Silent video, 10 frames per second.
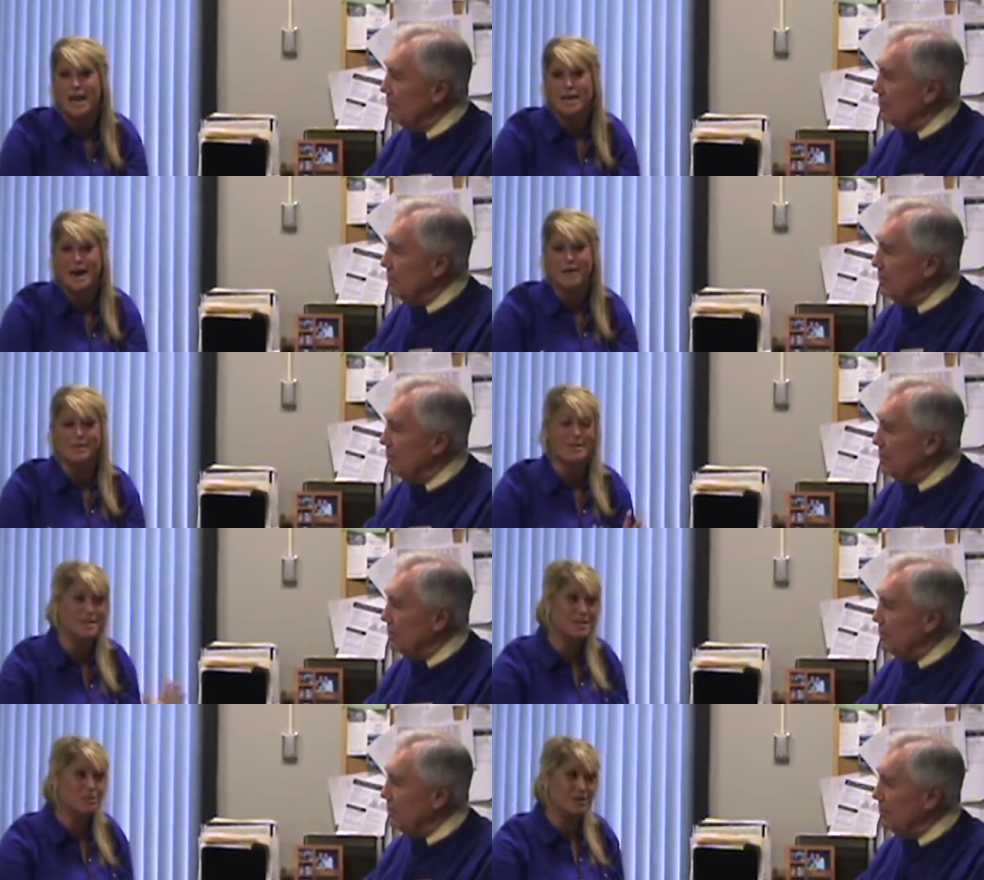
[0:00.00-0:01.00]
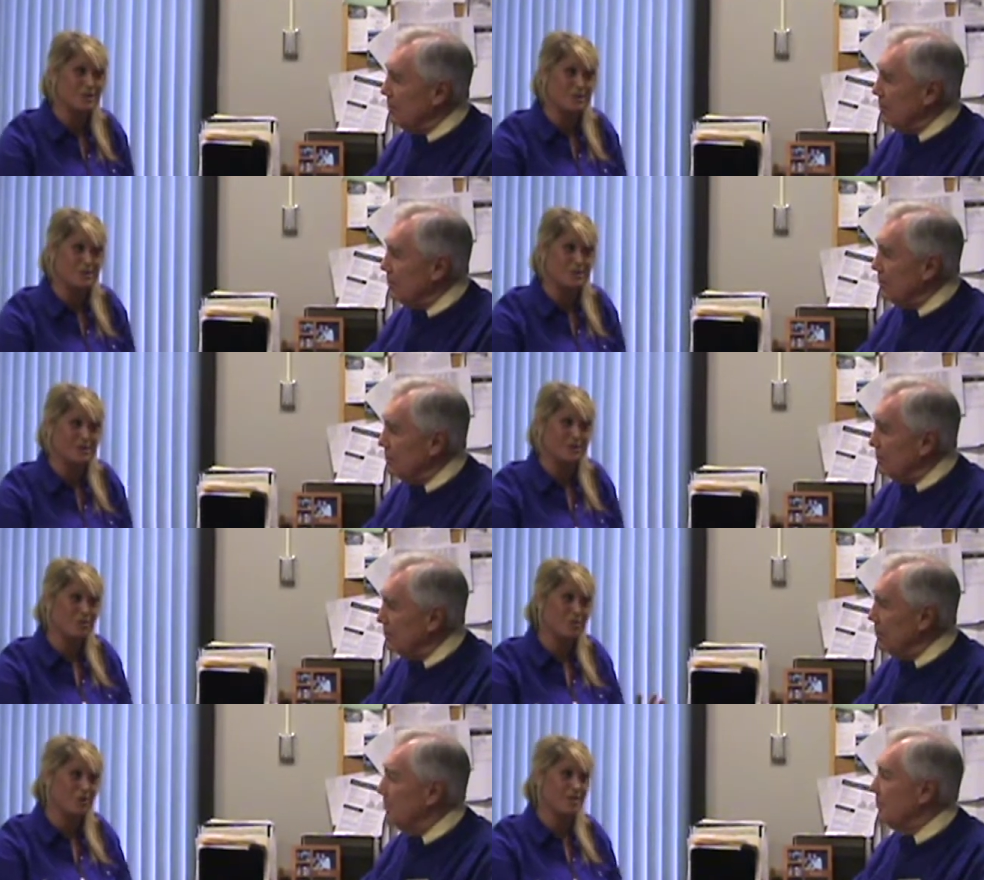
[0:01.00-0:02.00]
Speaker 1: Now this is really cool. The
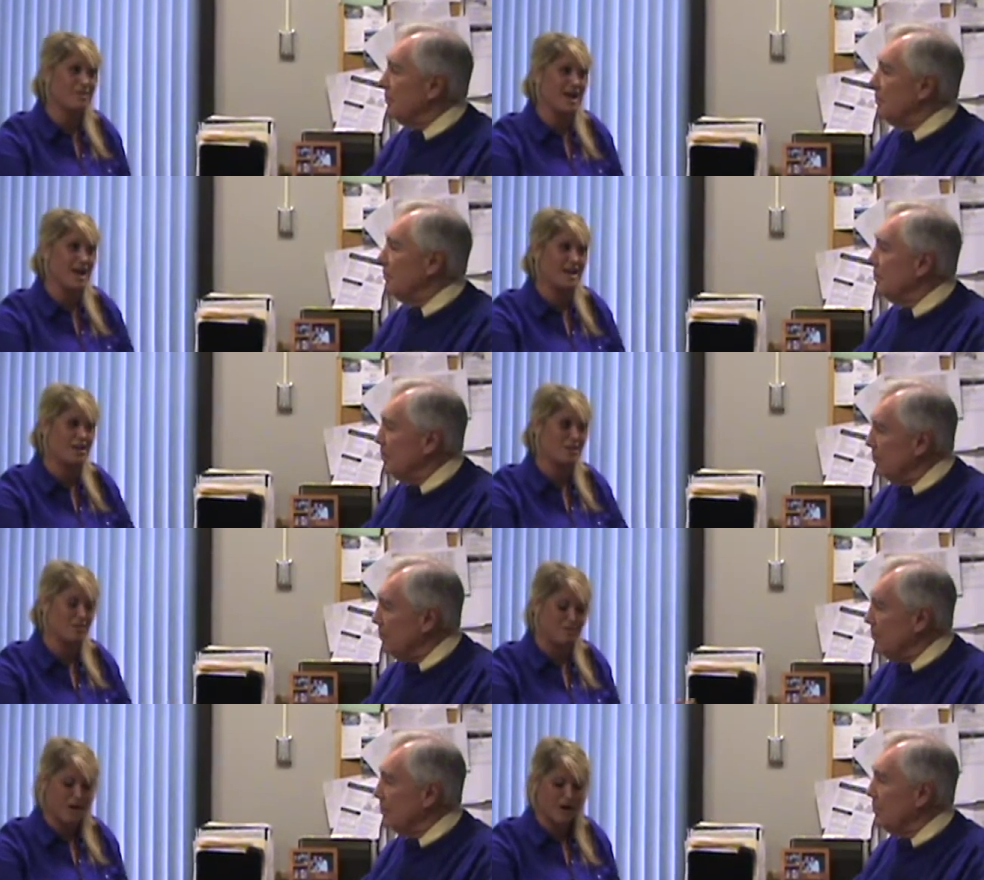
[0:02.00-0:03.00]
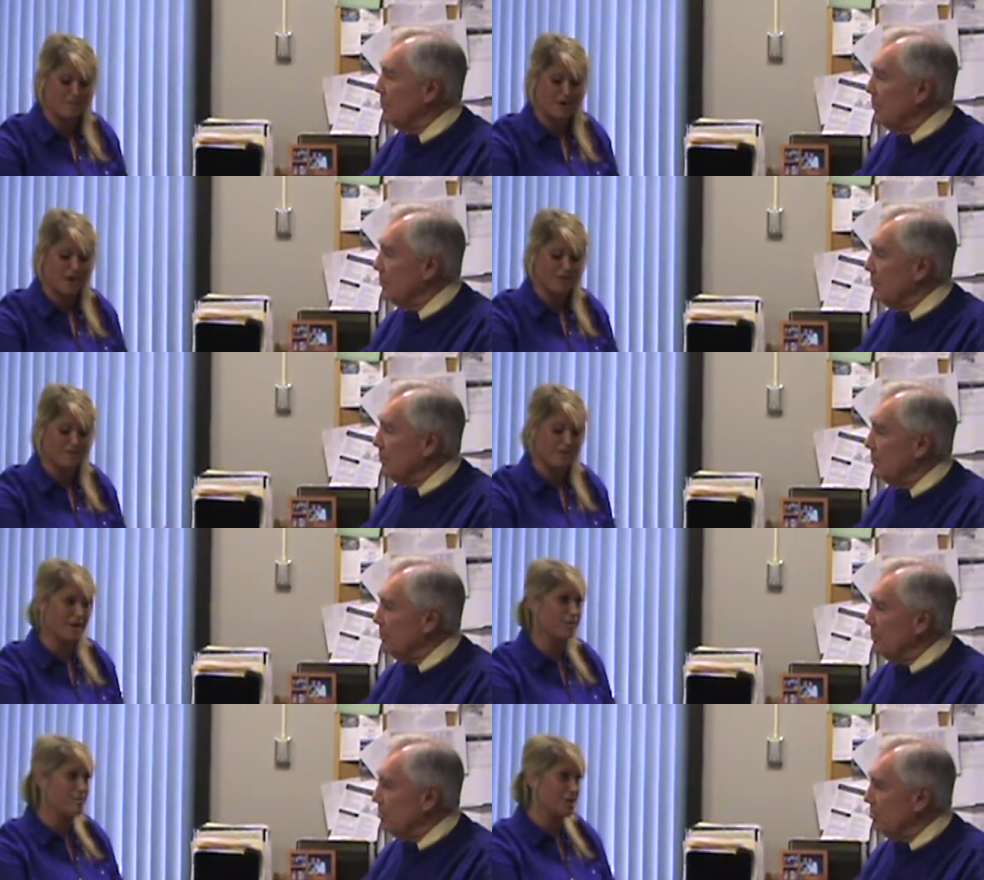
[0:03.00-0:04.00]
program that you um, are
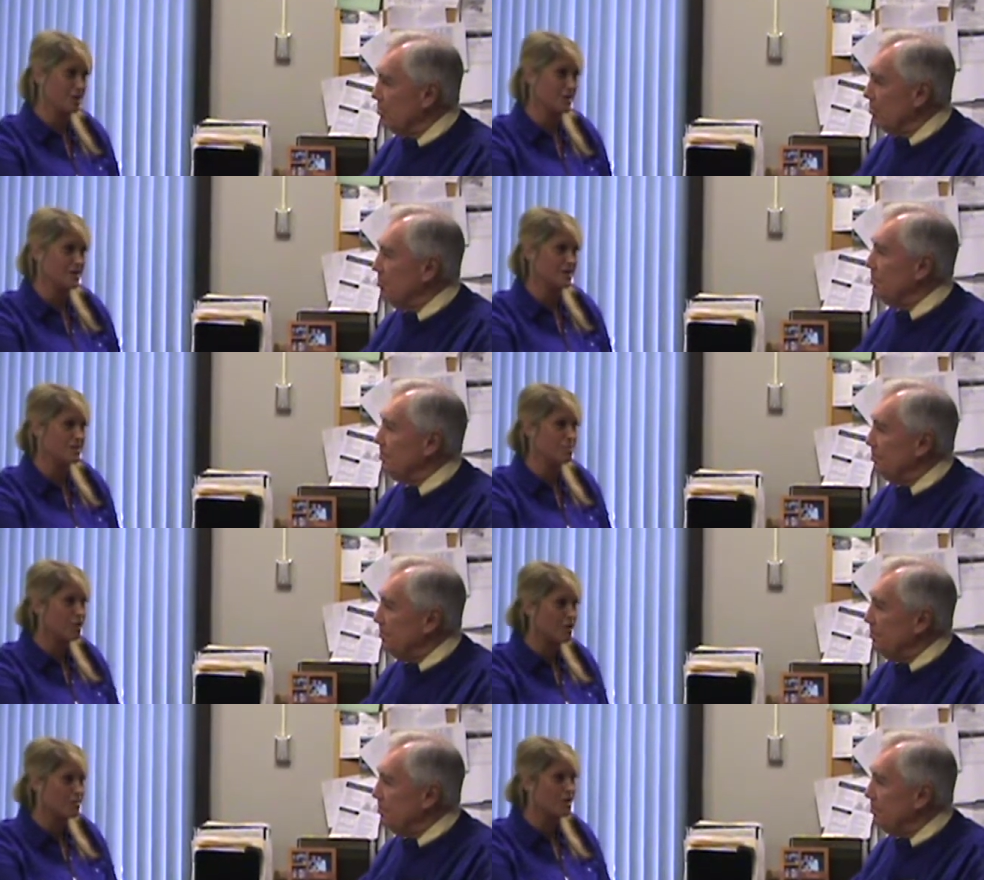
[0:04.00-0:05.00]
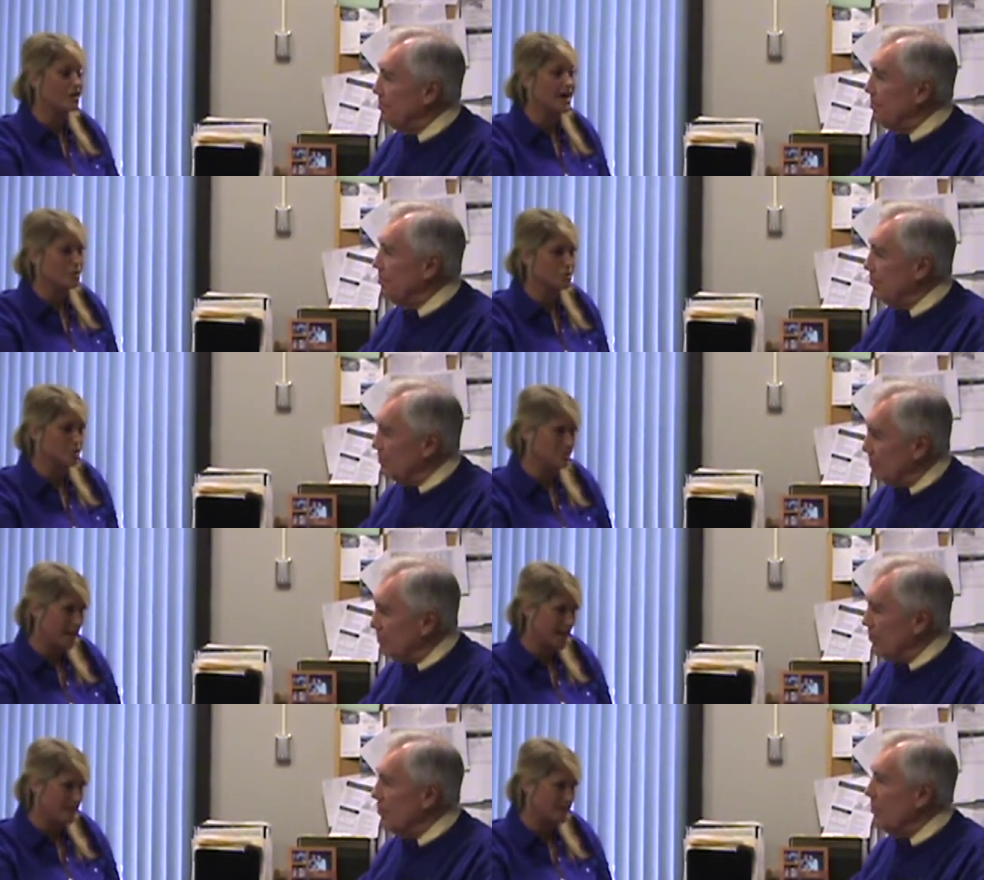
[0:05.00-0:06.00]
very familiar with is a program called High School
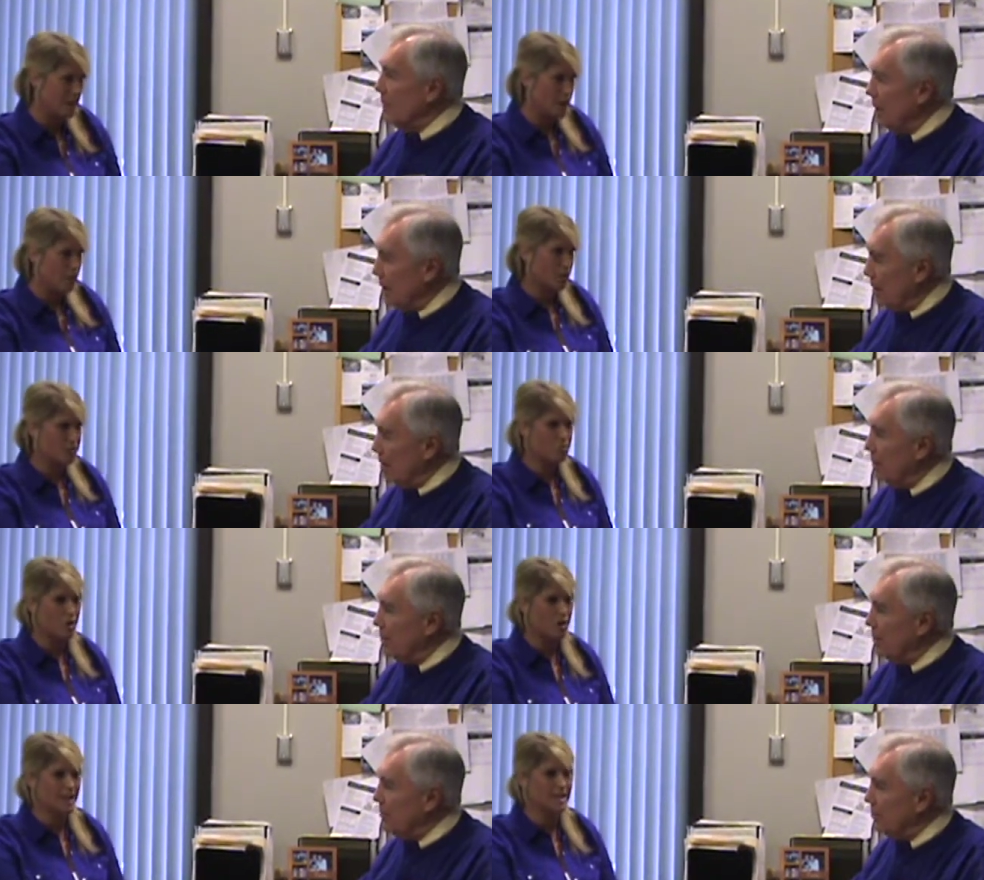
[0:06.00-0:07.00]
Plus, which more or